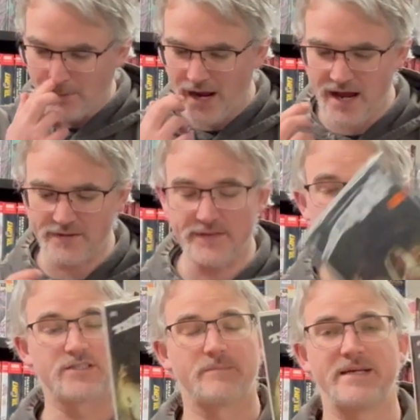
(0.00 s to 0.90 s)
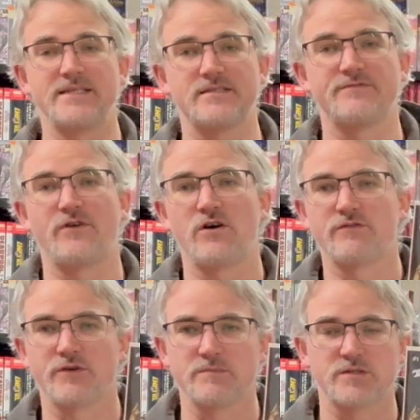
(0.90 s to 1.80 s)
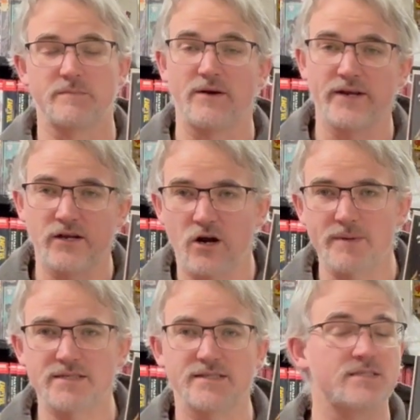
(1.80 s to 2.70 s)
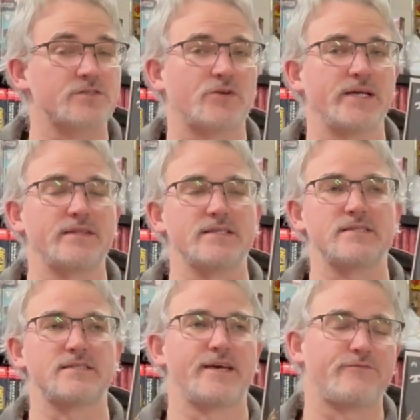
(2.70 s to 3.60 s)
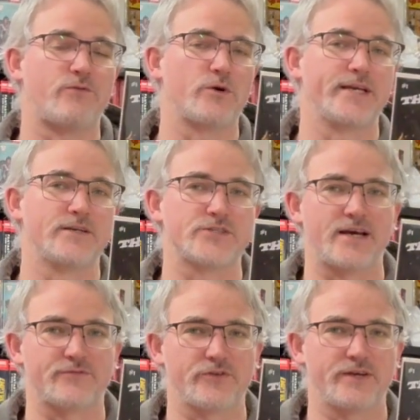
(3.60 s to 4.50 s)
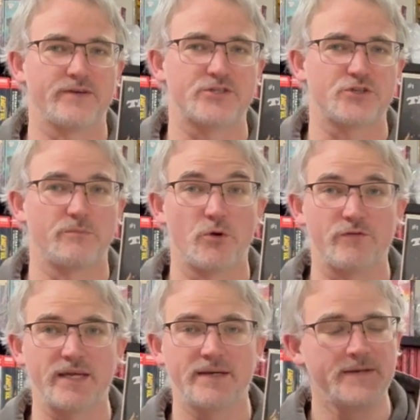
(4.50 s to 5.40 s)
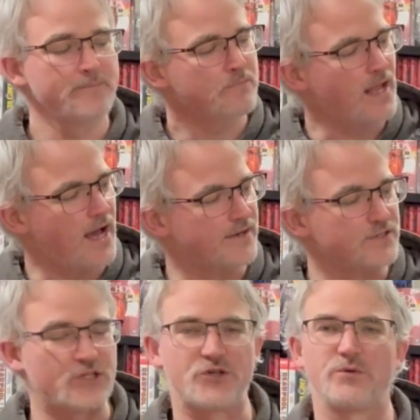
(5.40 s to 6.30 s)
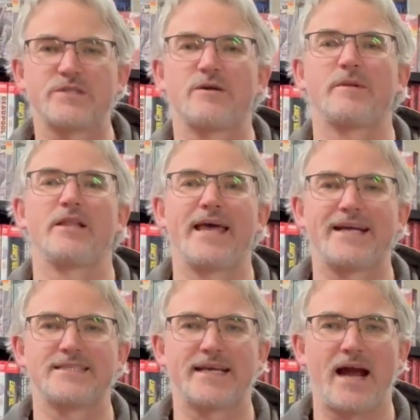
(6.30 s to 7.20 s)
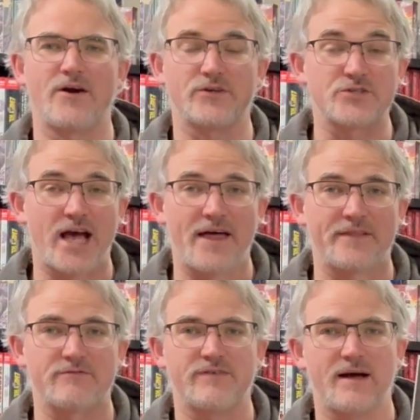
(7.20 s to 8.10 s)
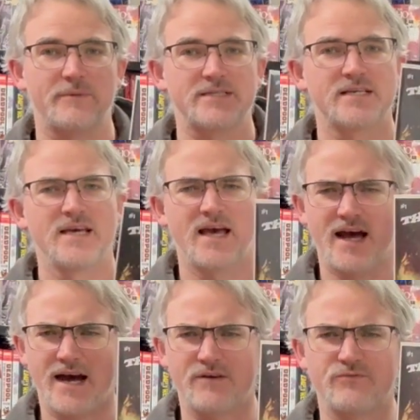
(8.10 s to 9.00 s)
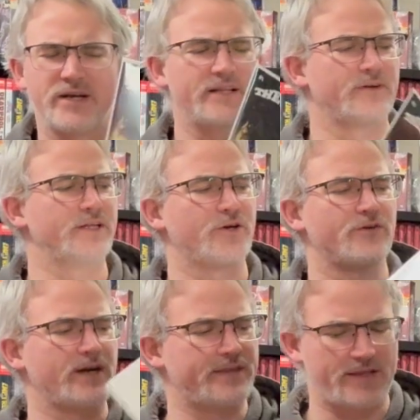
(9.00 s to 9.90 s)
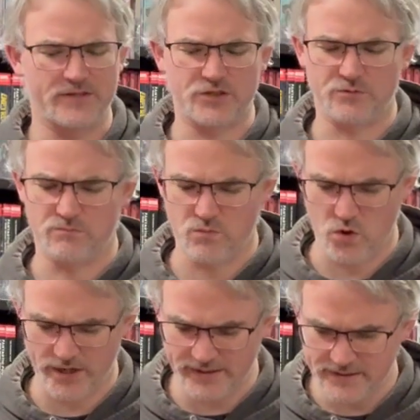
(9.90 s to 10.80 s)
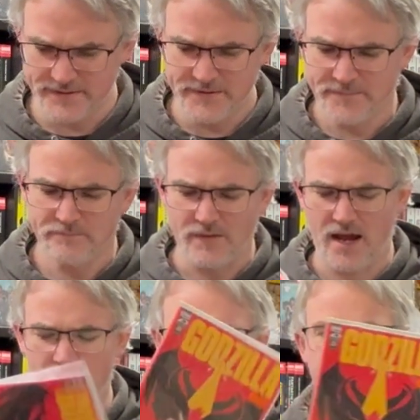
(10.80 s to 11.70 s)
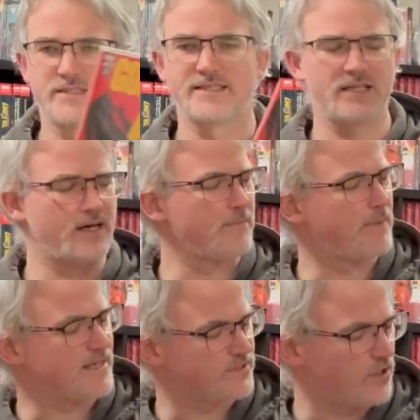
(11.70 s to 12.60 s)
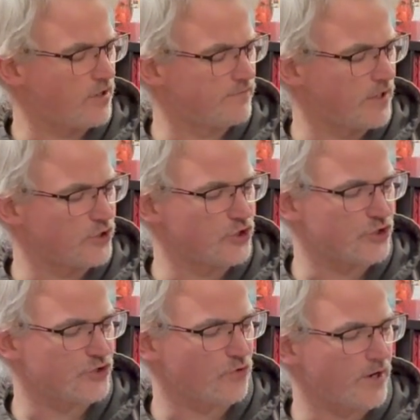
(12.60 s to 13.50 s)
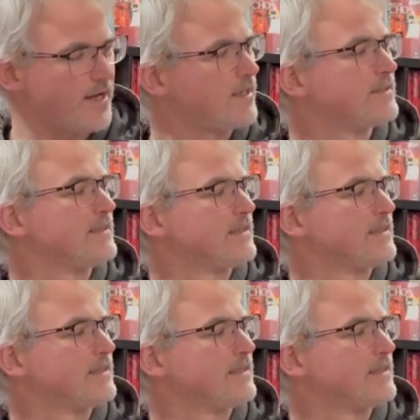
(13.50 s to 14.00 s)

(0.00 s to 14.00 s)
Next up is The Fog from Sumerian Comics. This is great. This is set 40 years after the original movie and is to do with some of the legacy characters and their families. Really, really good. Read that this morning. Godzilla Best of Destroyer.